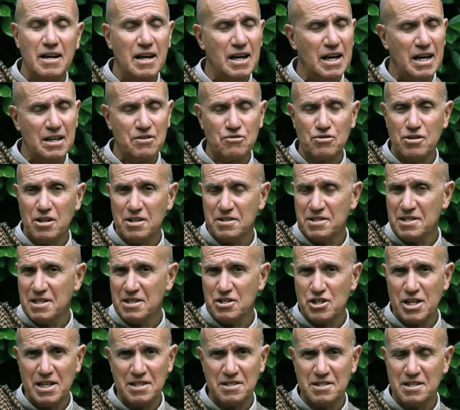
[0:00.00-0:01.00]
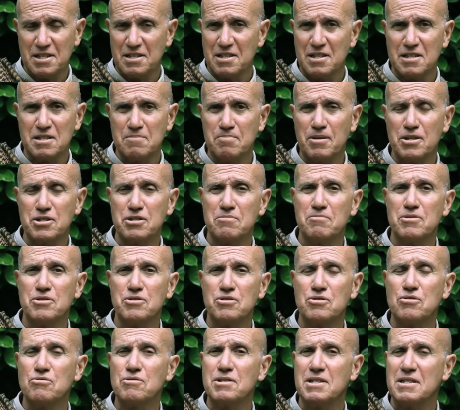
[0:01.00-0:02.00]
I do not suggest that it's possible
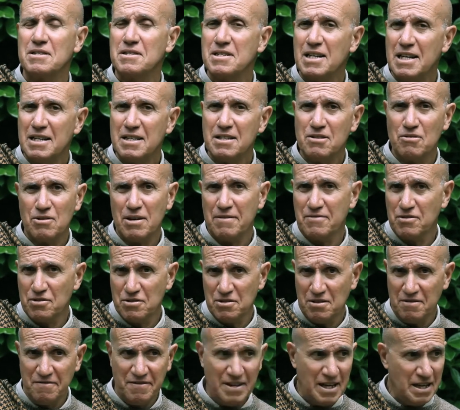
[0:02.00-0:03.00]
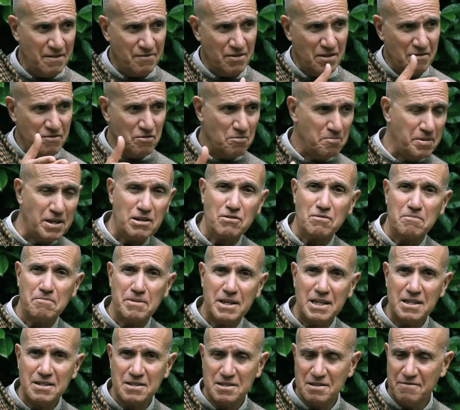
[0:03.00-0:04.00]
to do it entirely. You have to survive, you have to pay your
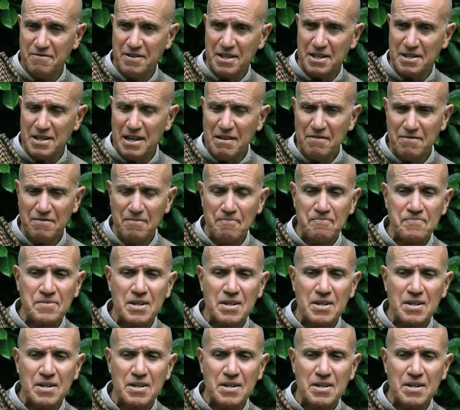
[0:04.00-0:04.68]
bills, fair enough,